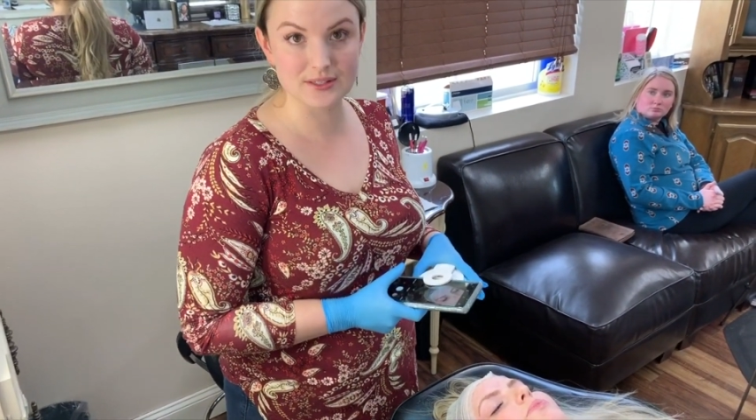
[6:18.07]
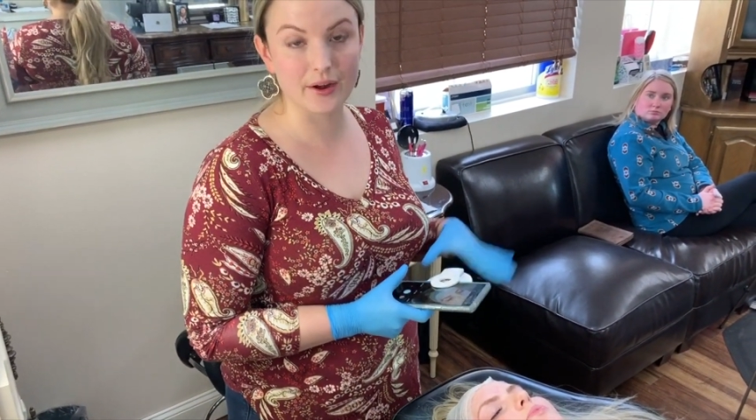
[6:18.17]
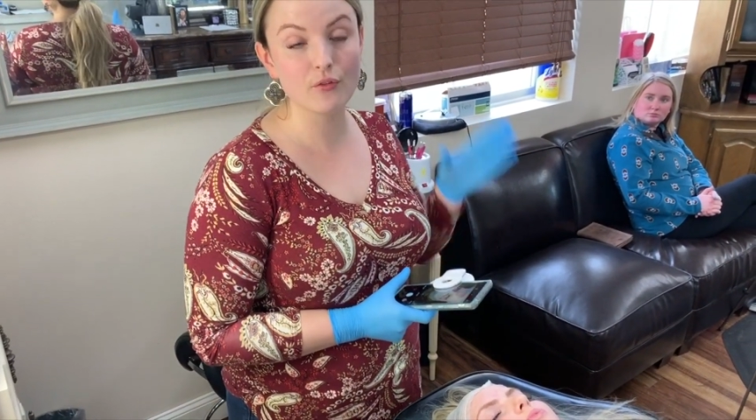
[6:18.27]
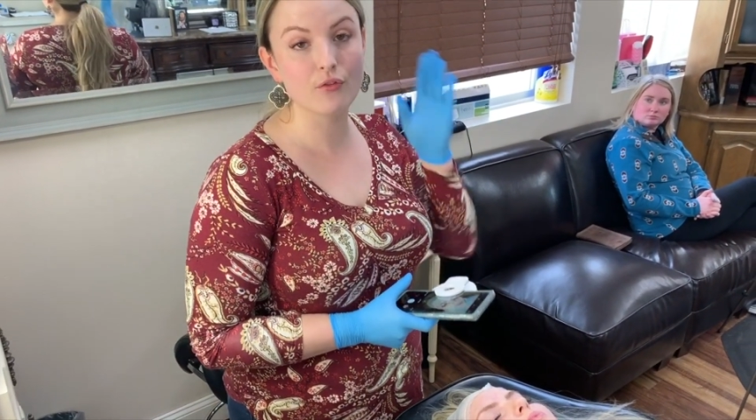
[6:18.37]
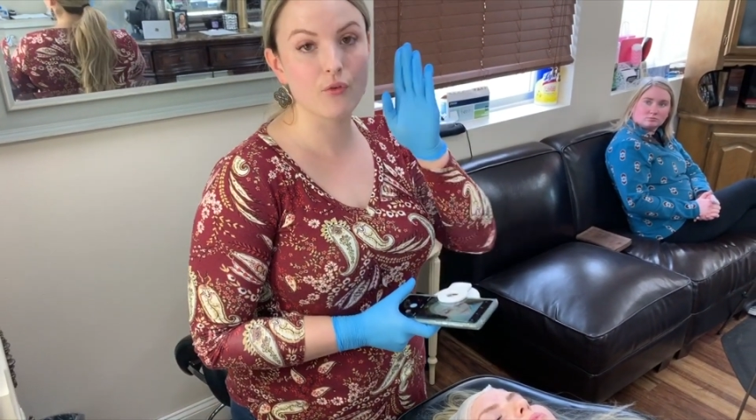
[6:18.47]
I
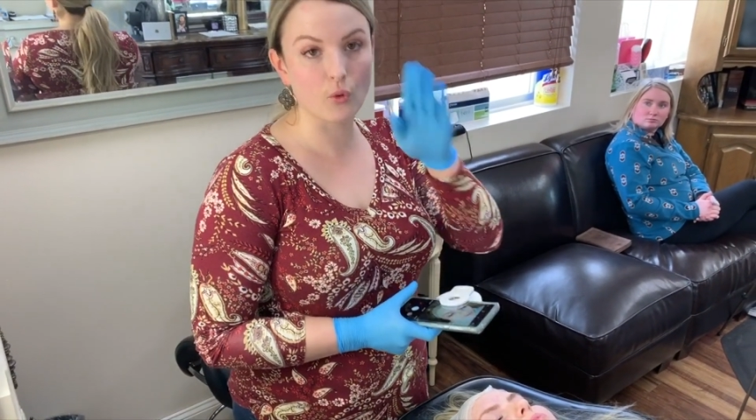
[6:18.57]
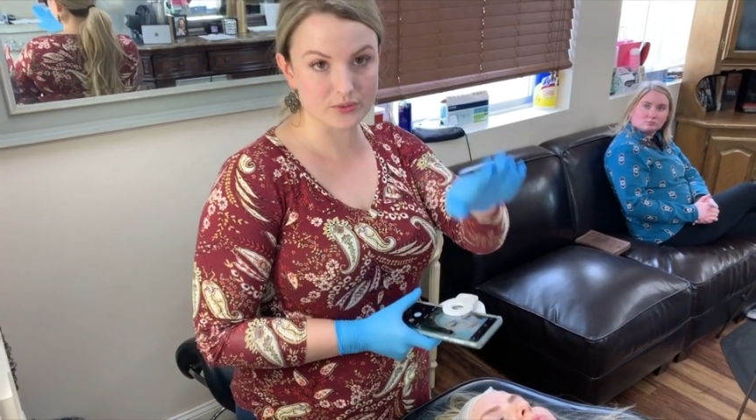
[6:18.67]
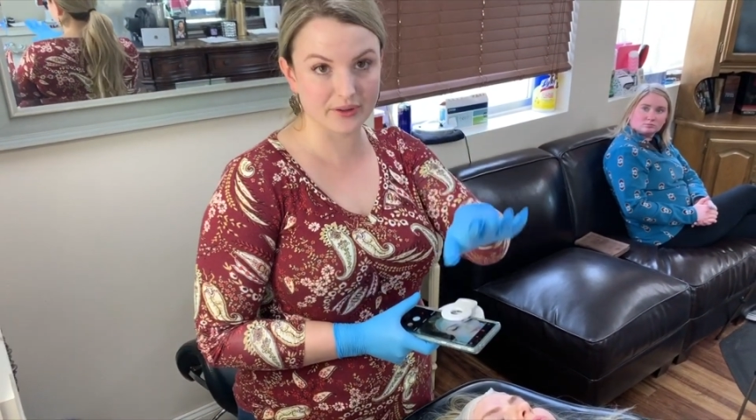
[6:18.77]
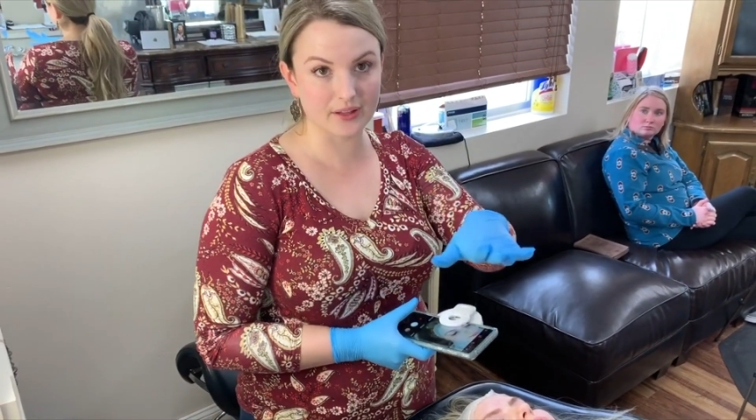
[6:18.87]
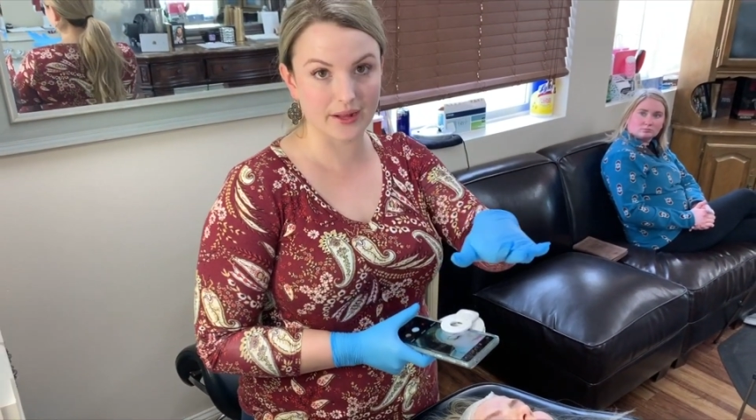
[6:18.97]
don't
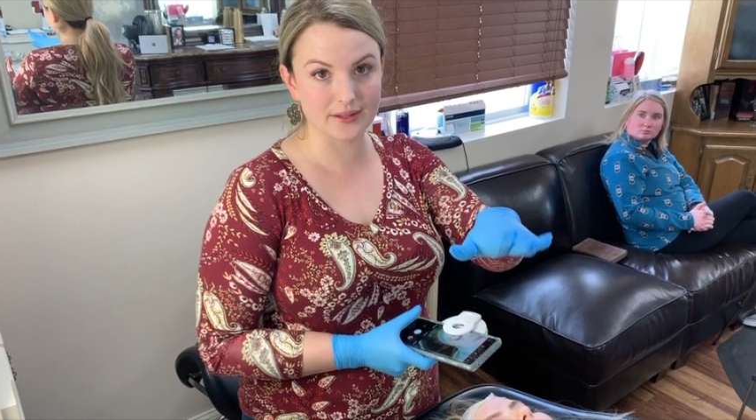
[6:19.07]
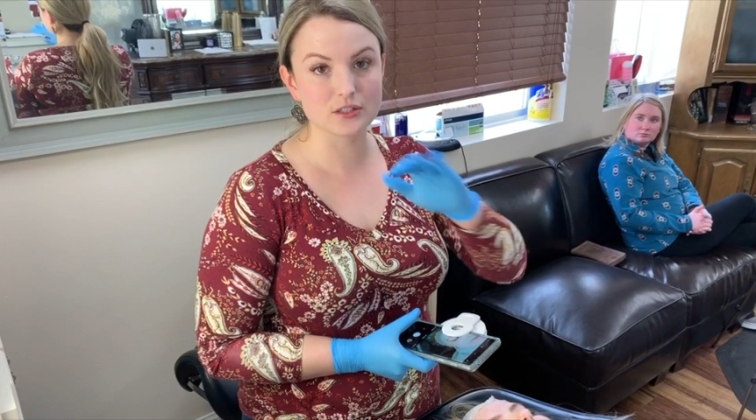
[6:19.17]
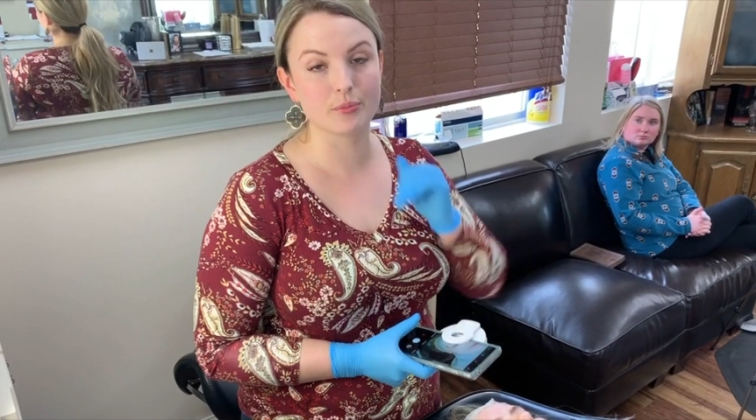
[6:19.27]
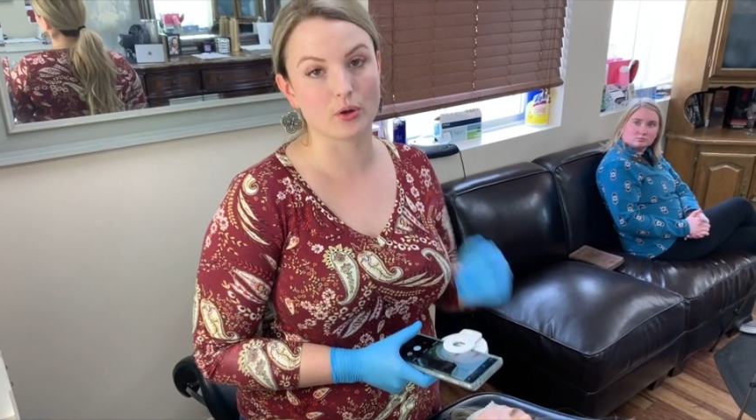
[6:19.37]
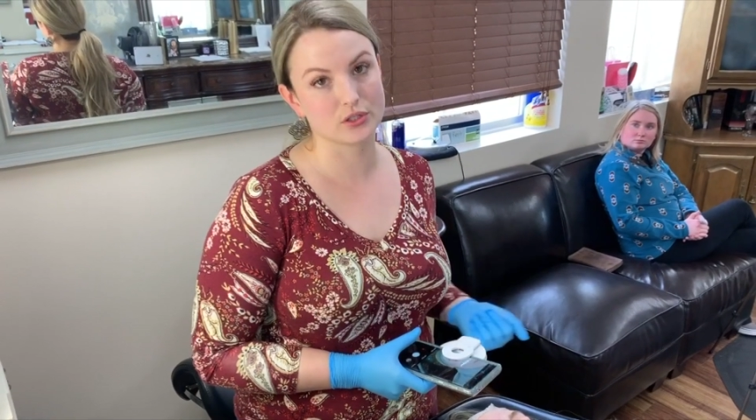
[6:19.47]
force my clients
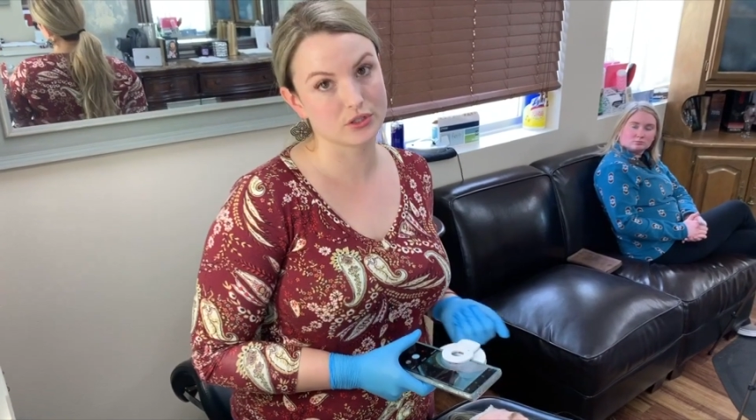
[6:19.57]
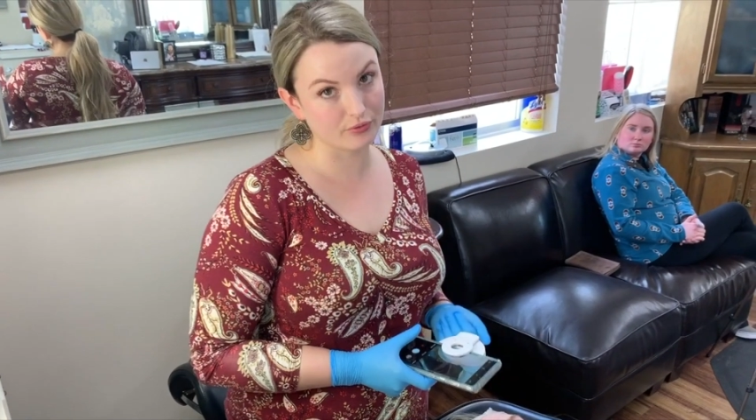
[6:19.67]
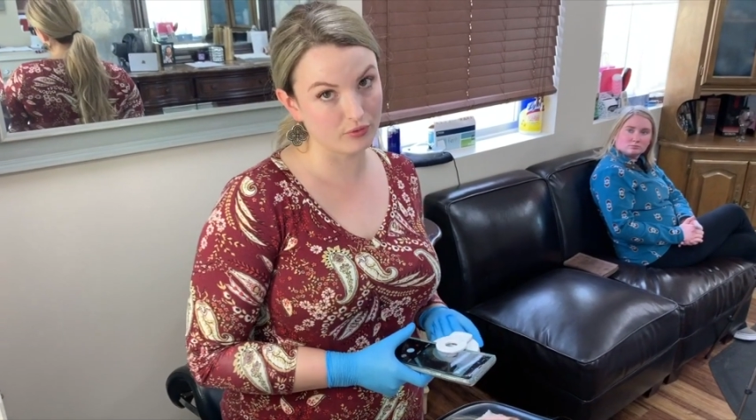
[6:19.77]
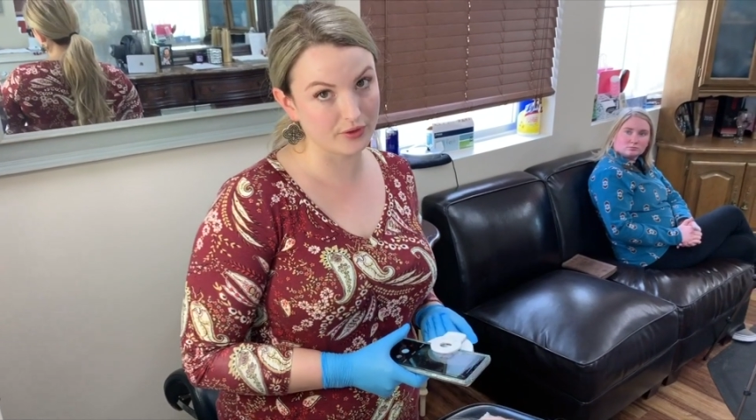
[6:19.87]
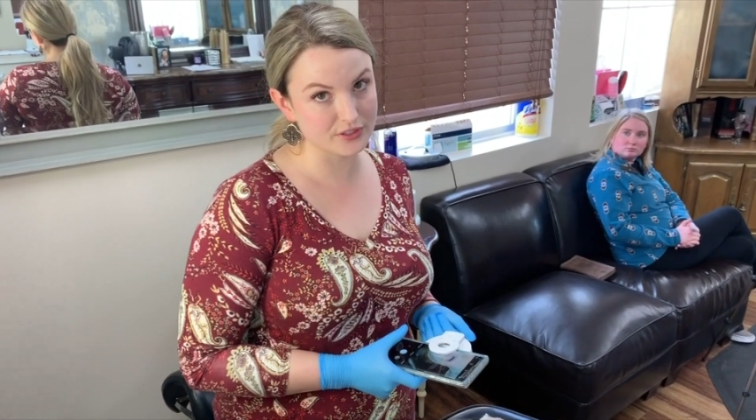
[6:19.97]
to post their
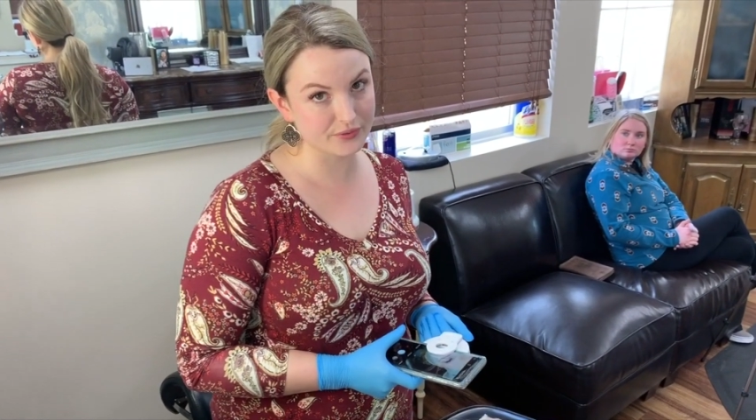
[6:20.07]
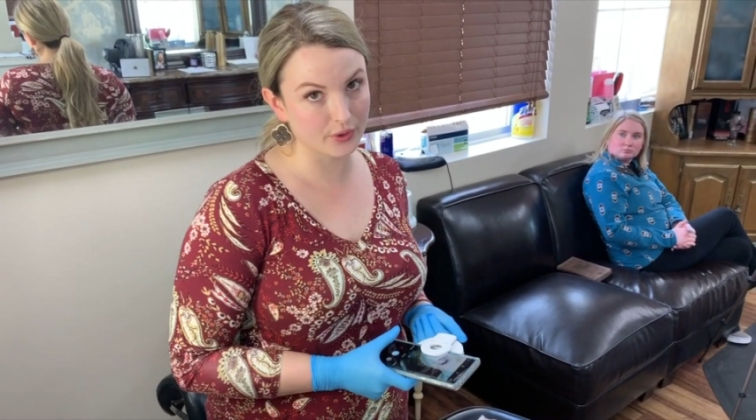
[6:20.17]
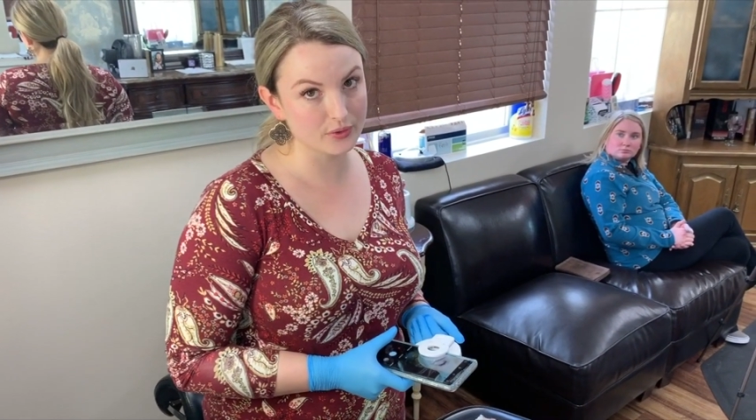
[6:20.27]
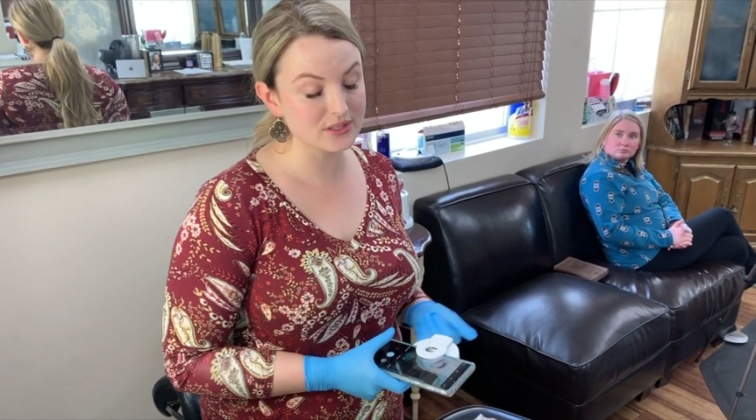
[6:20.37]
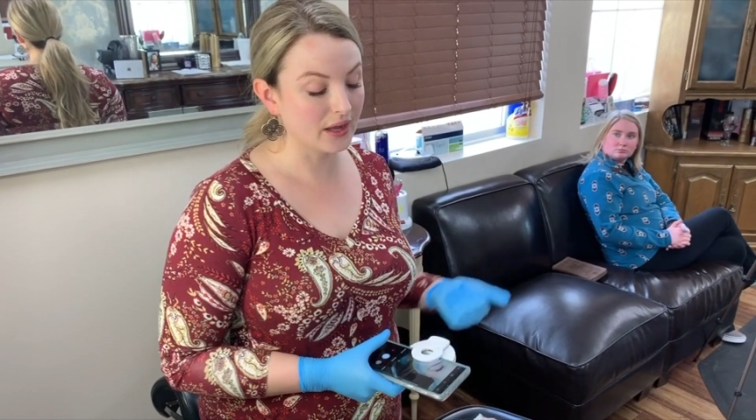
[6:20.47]
full face
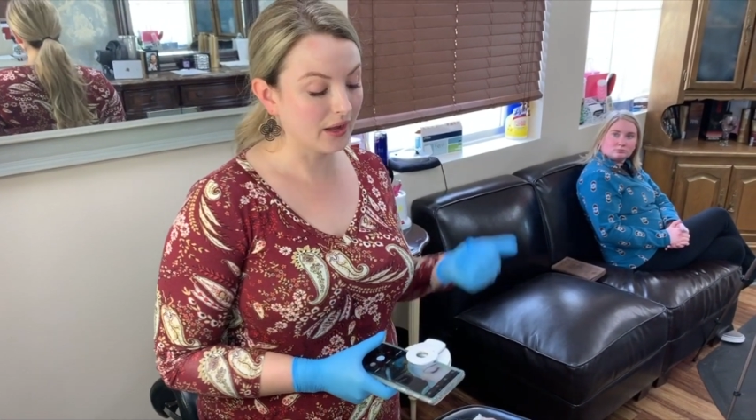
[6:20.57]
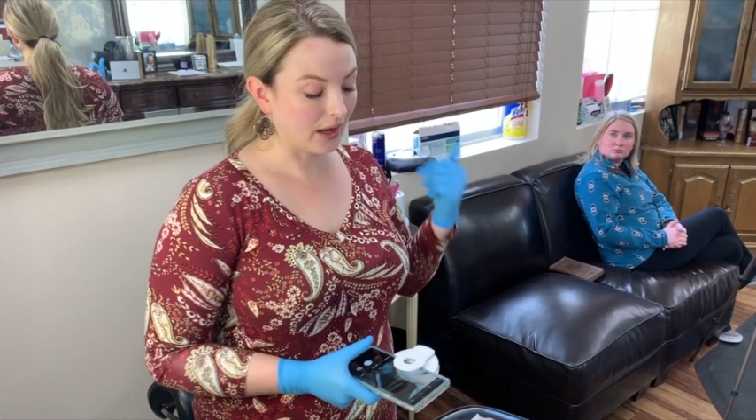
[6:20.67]
photos.